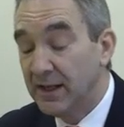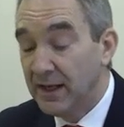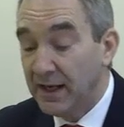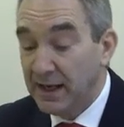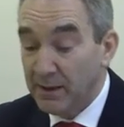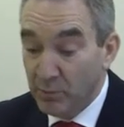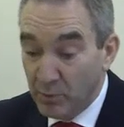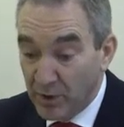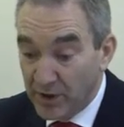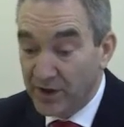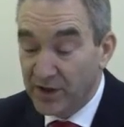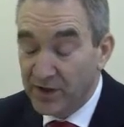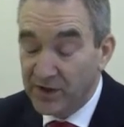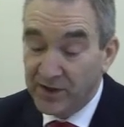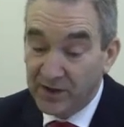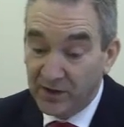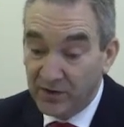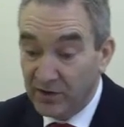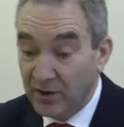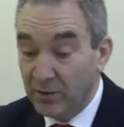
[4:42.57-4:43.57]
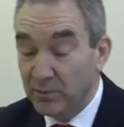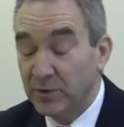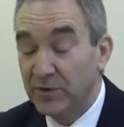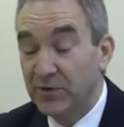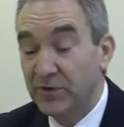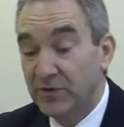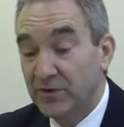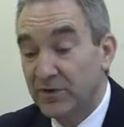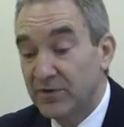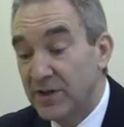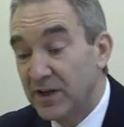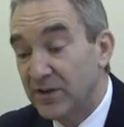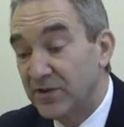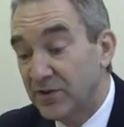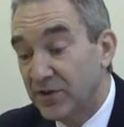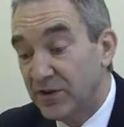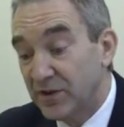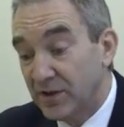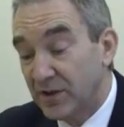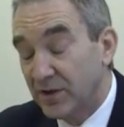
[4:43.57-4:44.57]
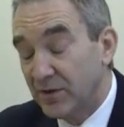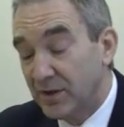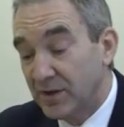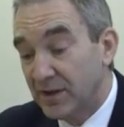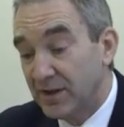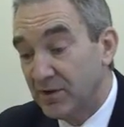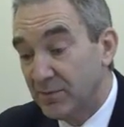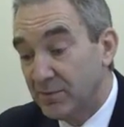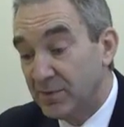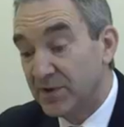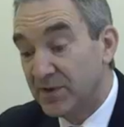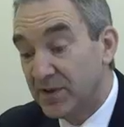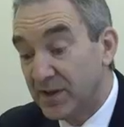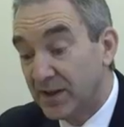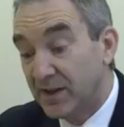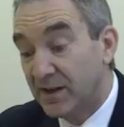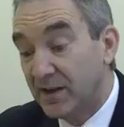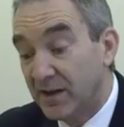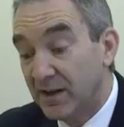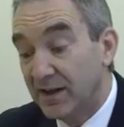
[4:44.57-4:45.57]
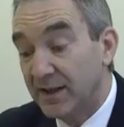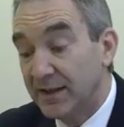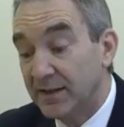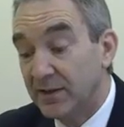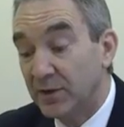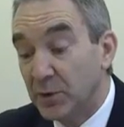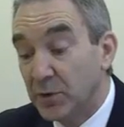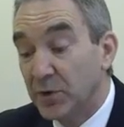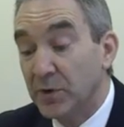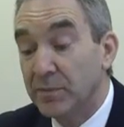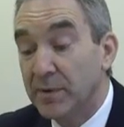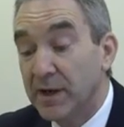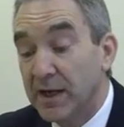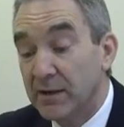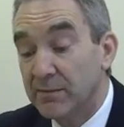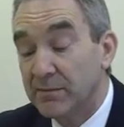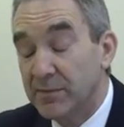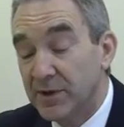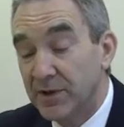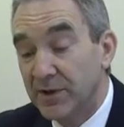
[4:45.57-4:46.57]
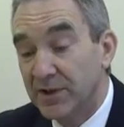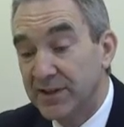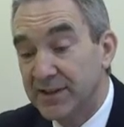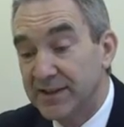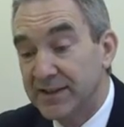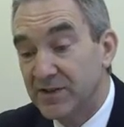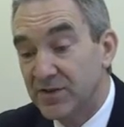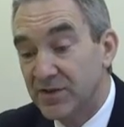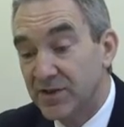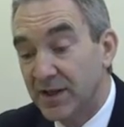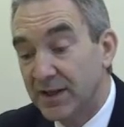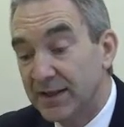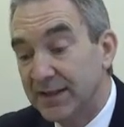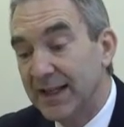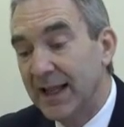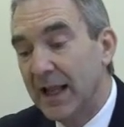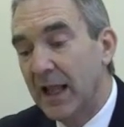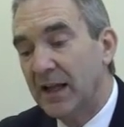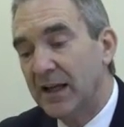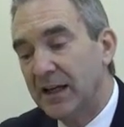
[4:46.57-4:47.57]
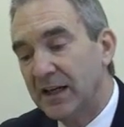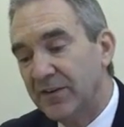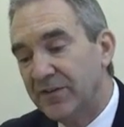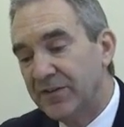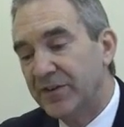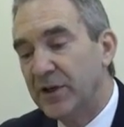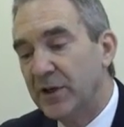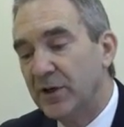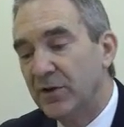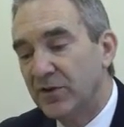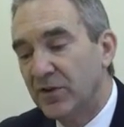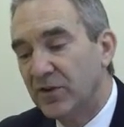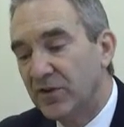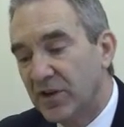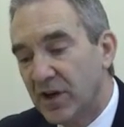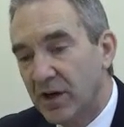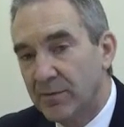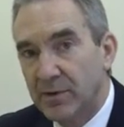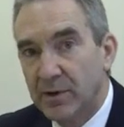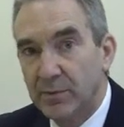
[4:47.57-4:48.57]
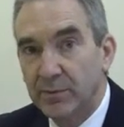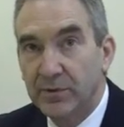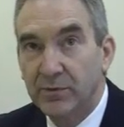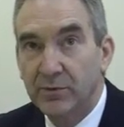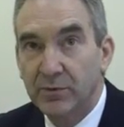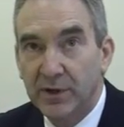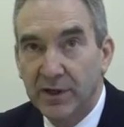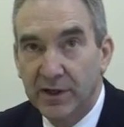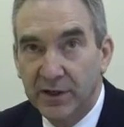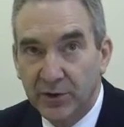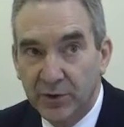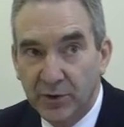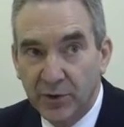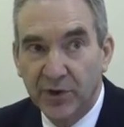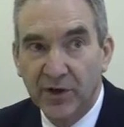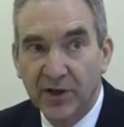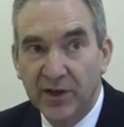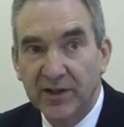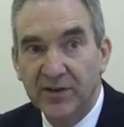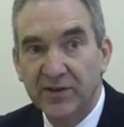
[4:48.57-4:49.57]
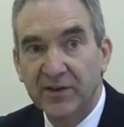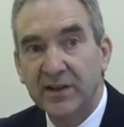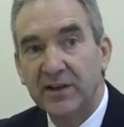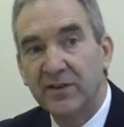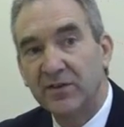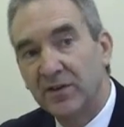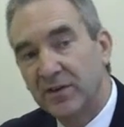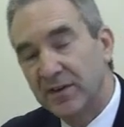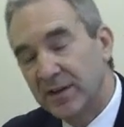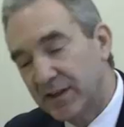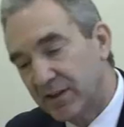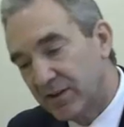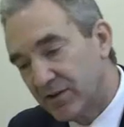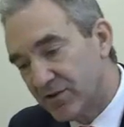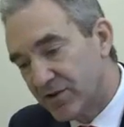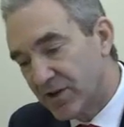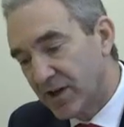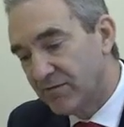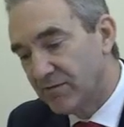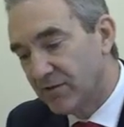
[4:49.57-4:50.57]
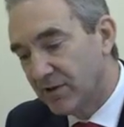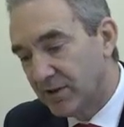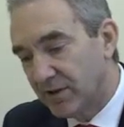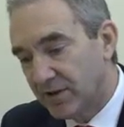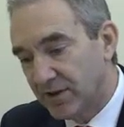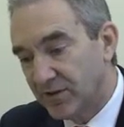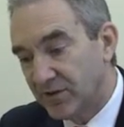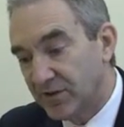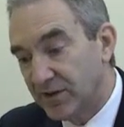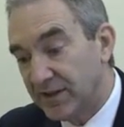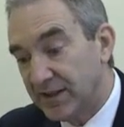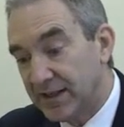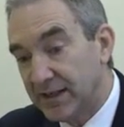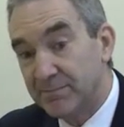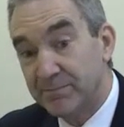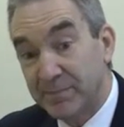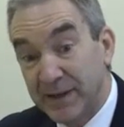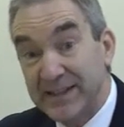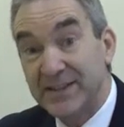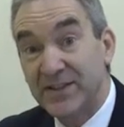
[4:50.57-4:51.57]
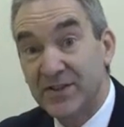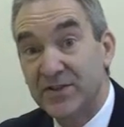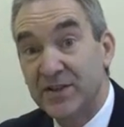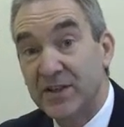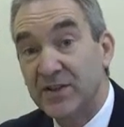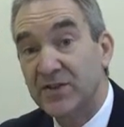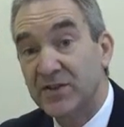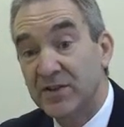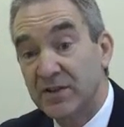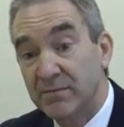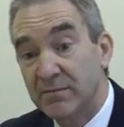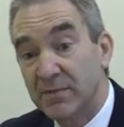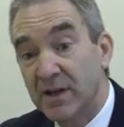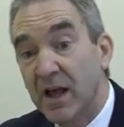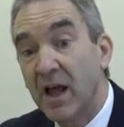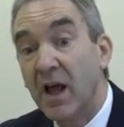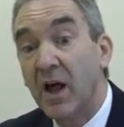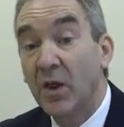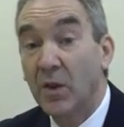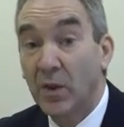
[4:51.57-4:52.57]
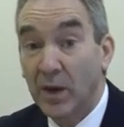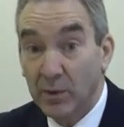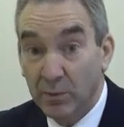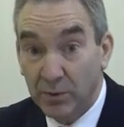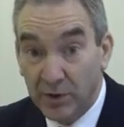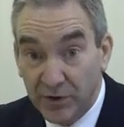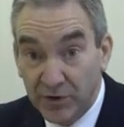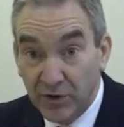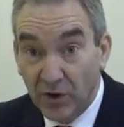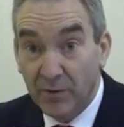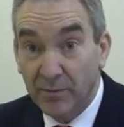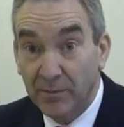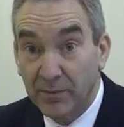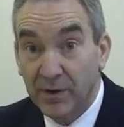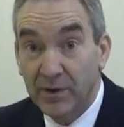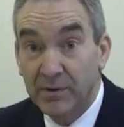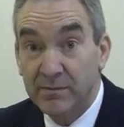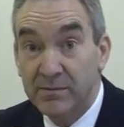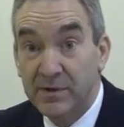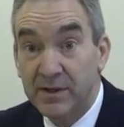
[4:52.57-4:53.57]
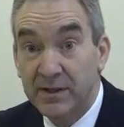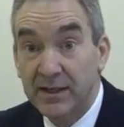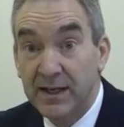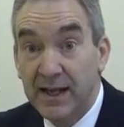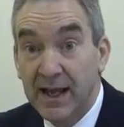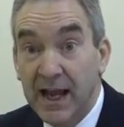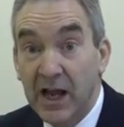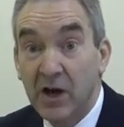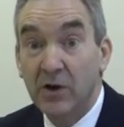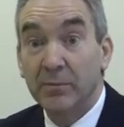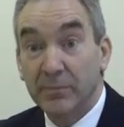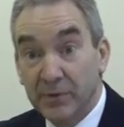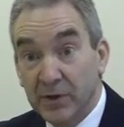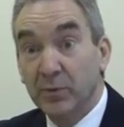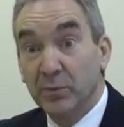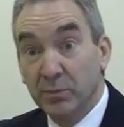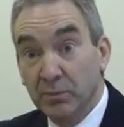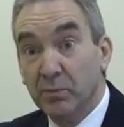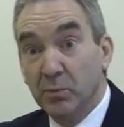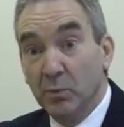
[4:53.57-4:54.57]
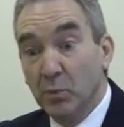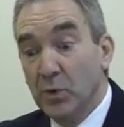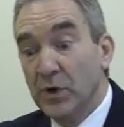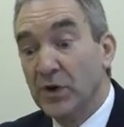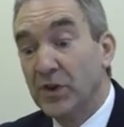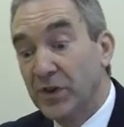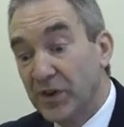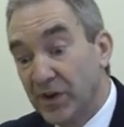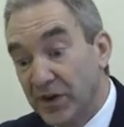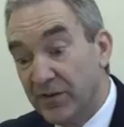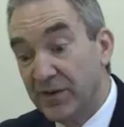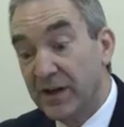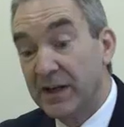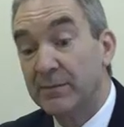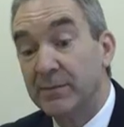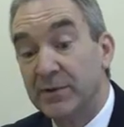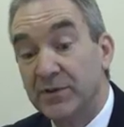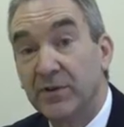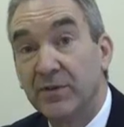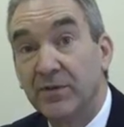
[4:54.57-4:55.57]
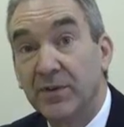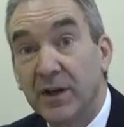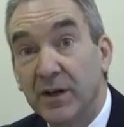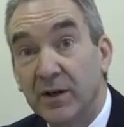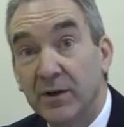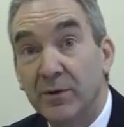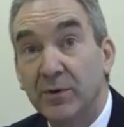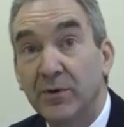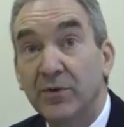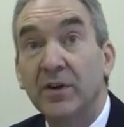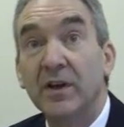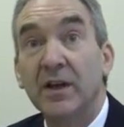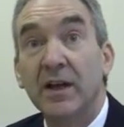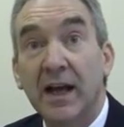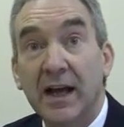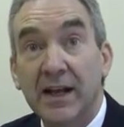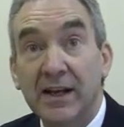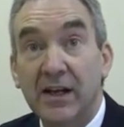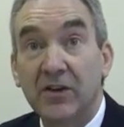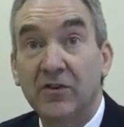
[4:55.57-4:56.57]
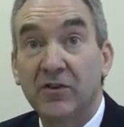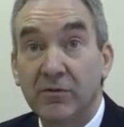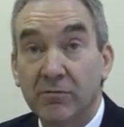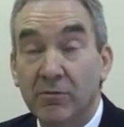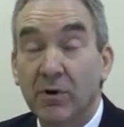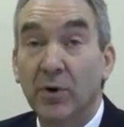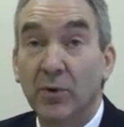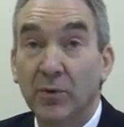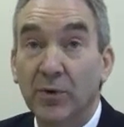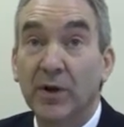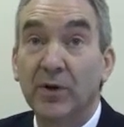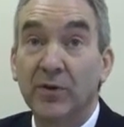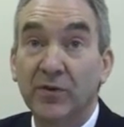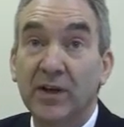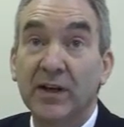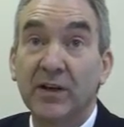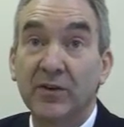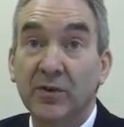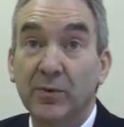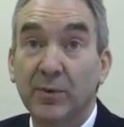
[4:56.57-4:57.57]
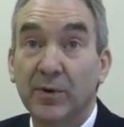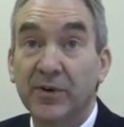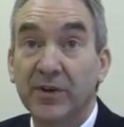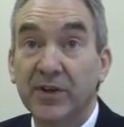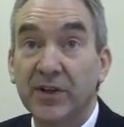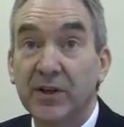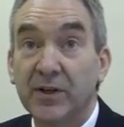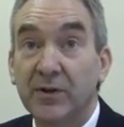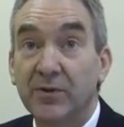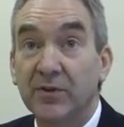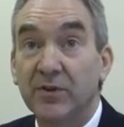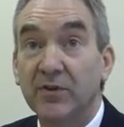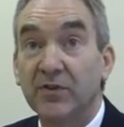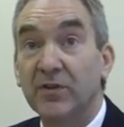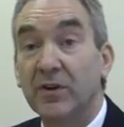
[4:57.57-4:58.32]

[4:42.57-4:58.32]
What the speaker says: And one of the things I would suggest to you that is particularly good about Merlin is that if users come up with really good ideas that they can generalise in their base system, they will adopt them, help you with the development of those, and actually roll those out to other users.